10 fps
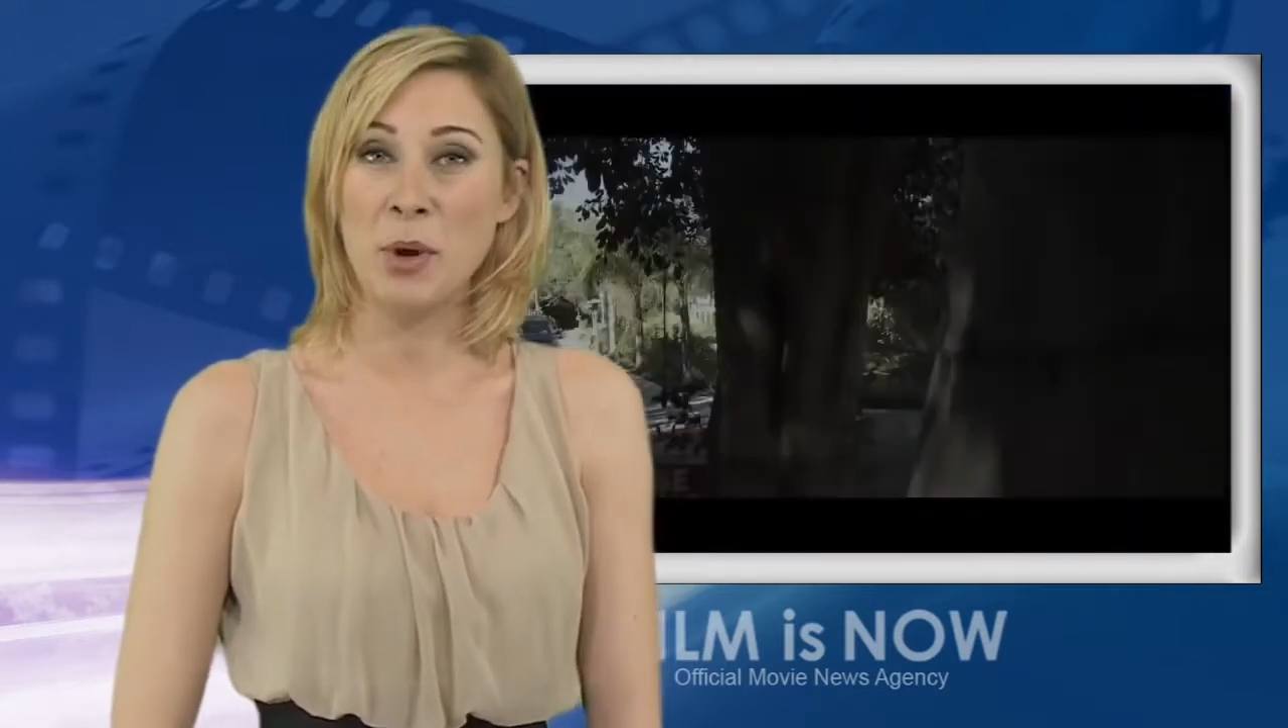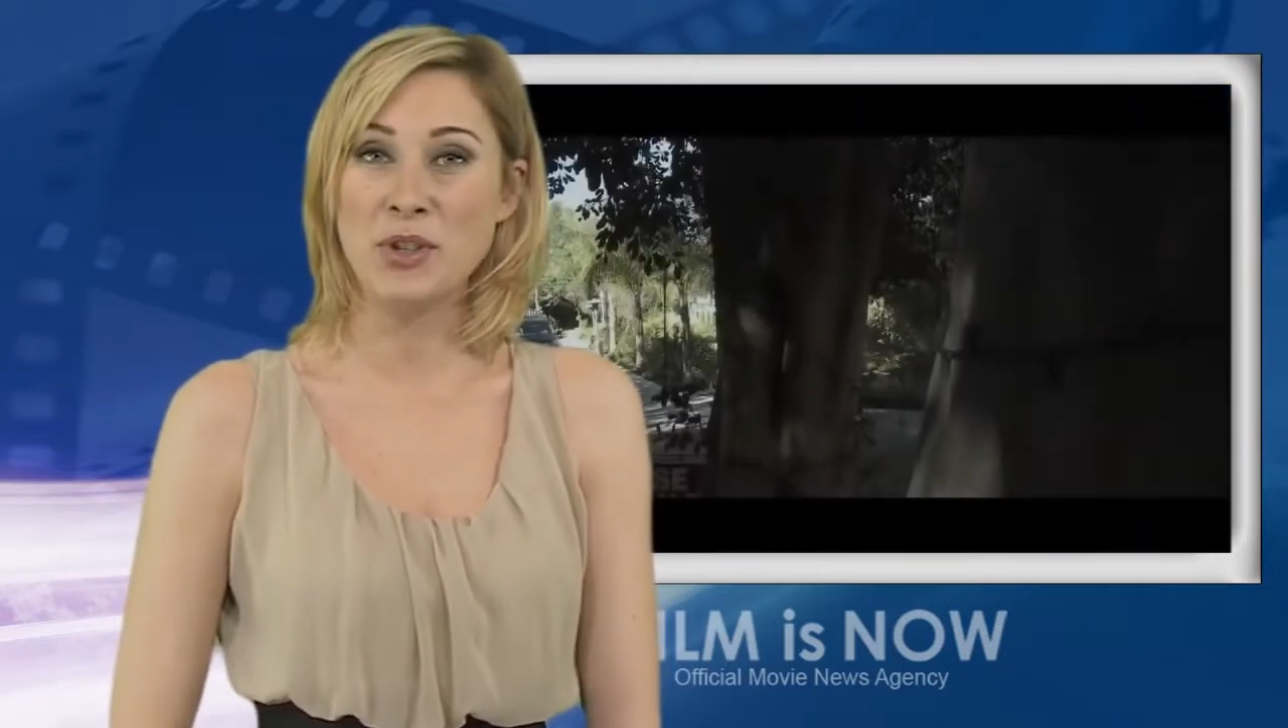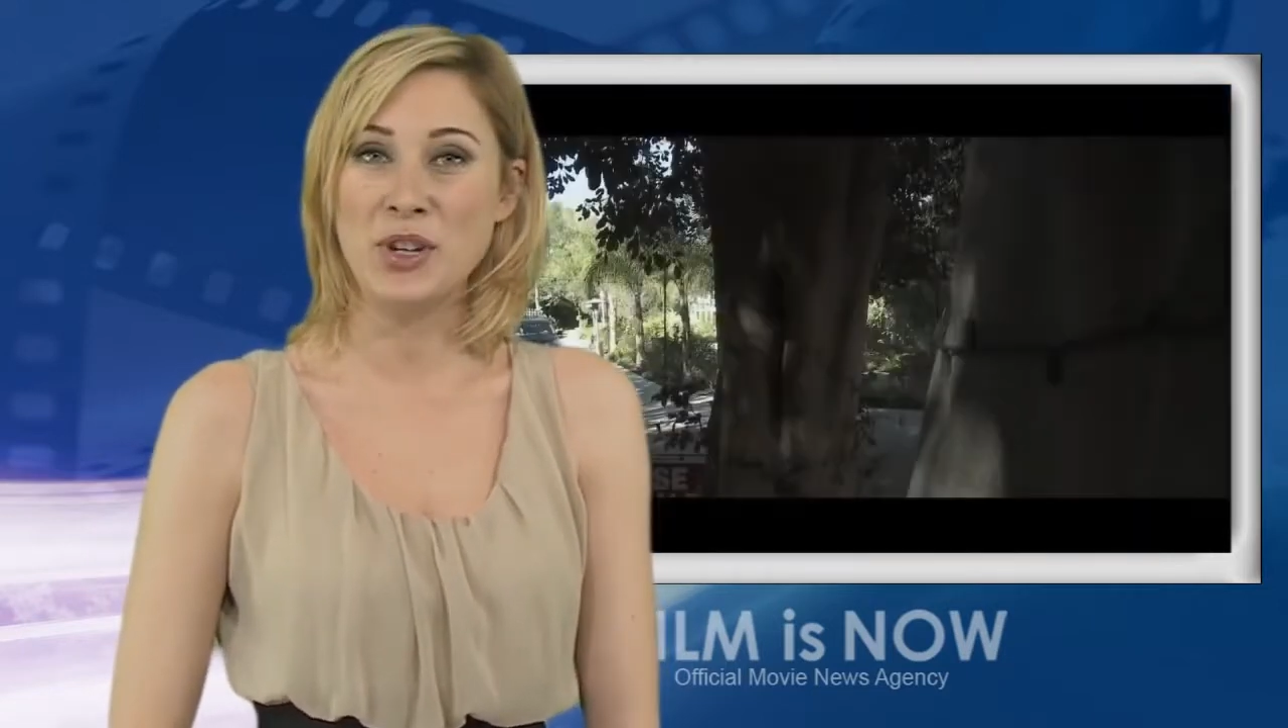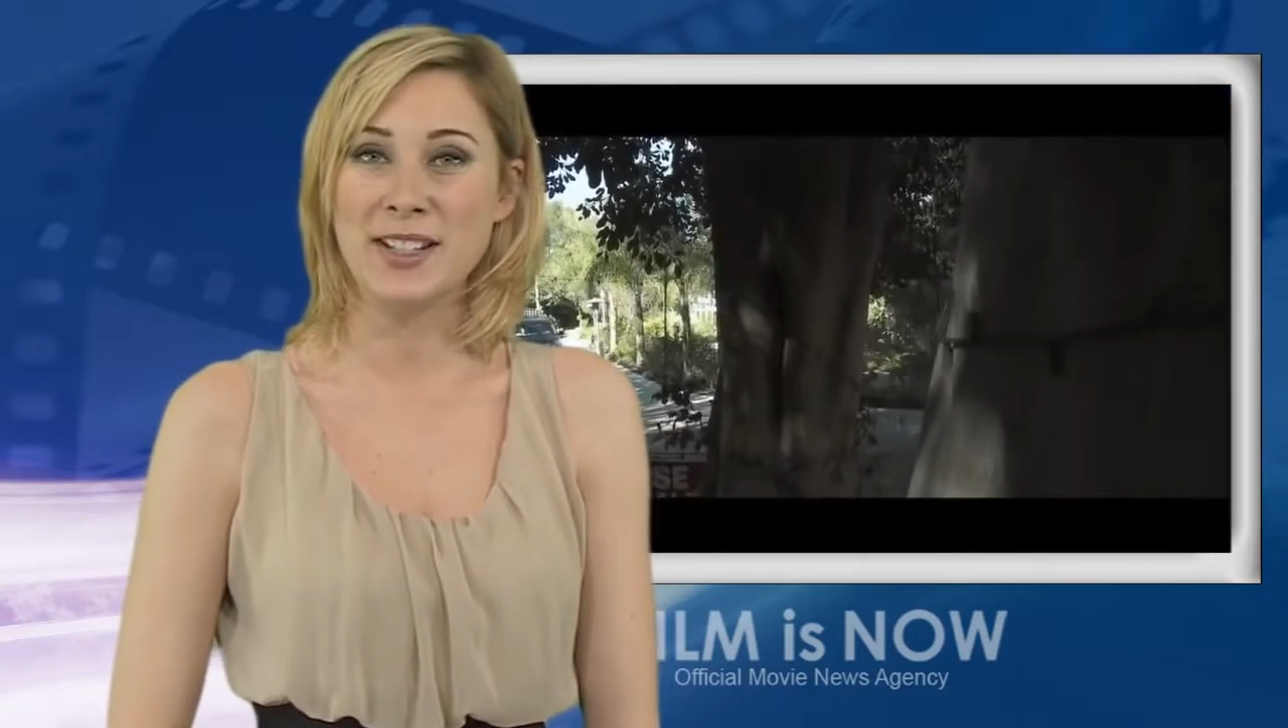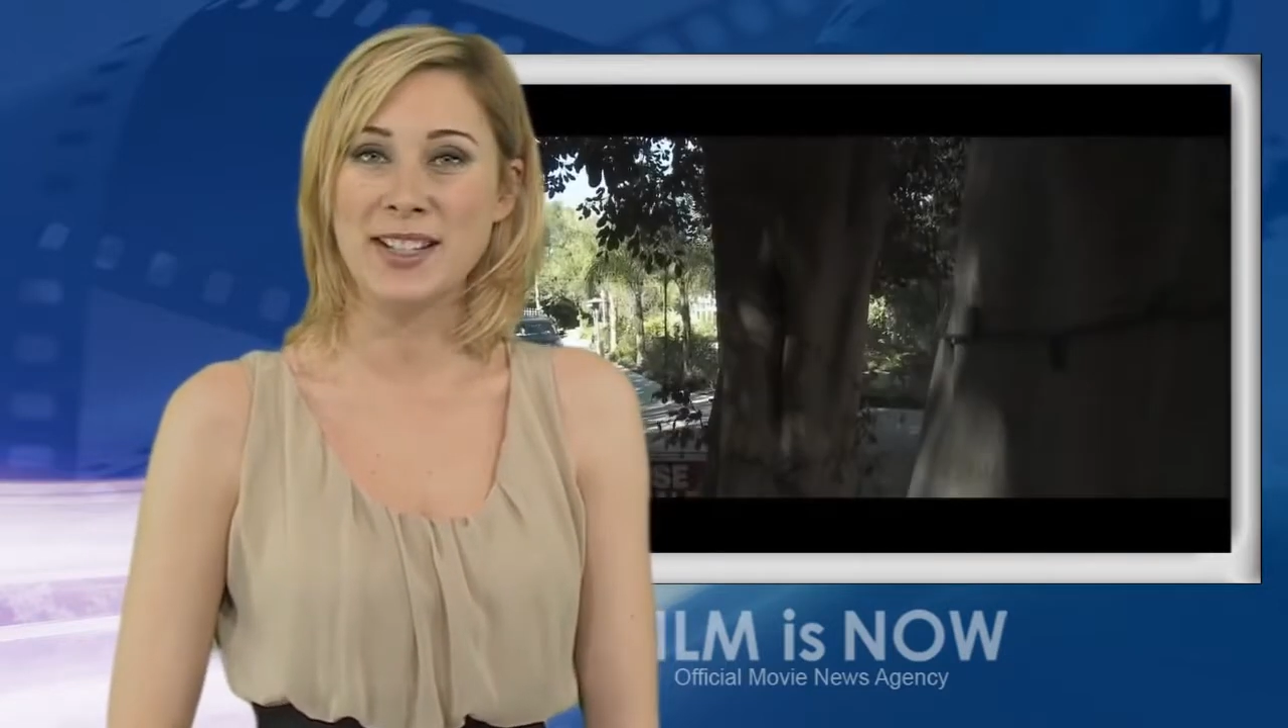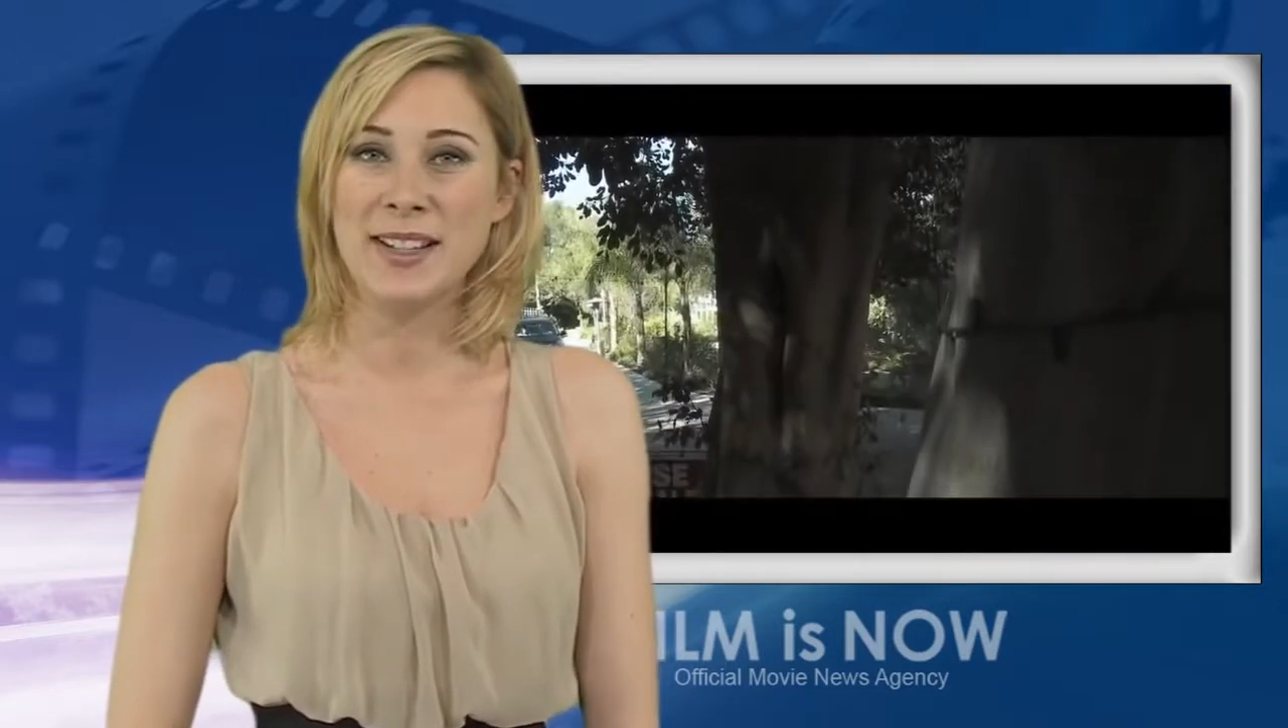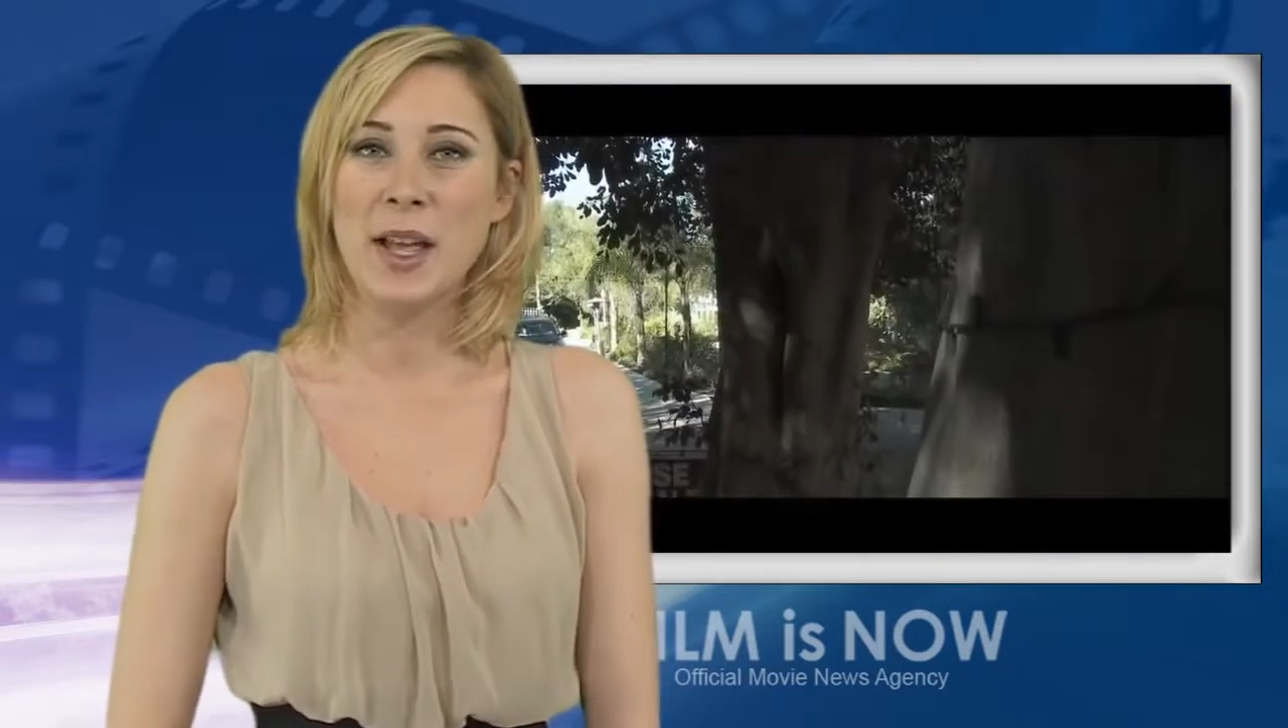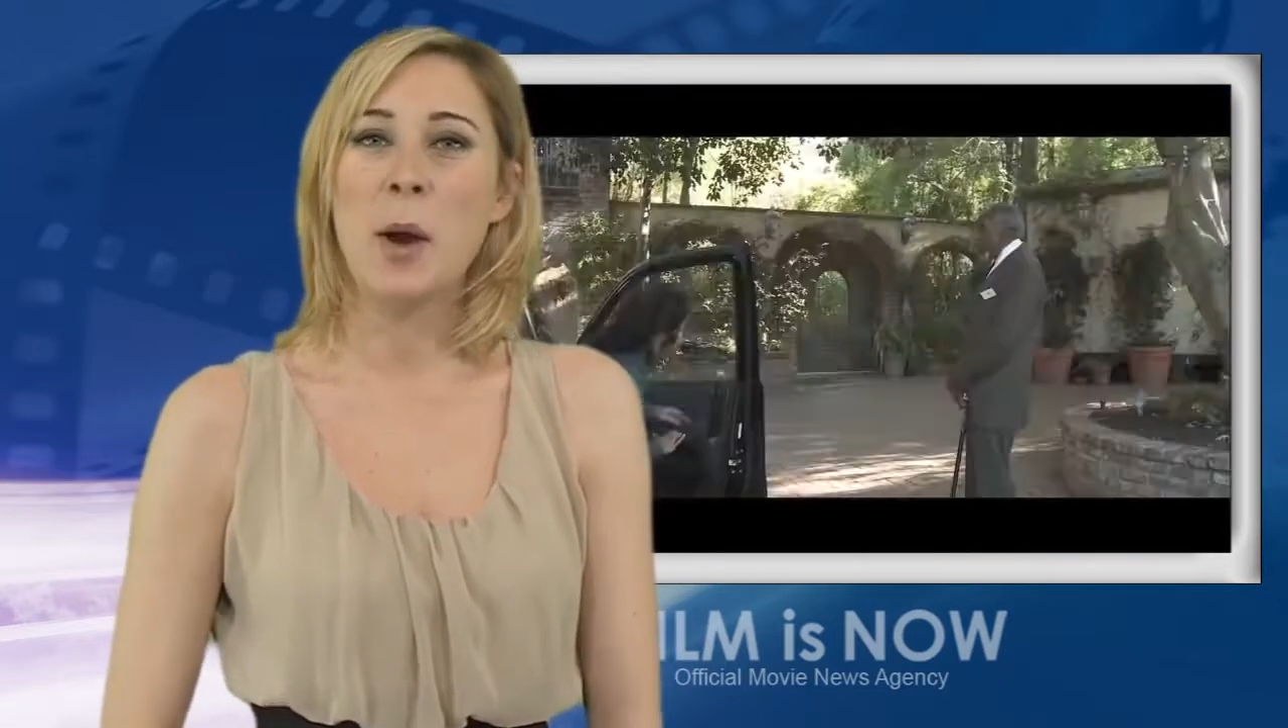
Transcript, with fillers: project.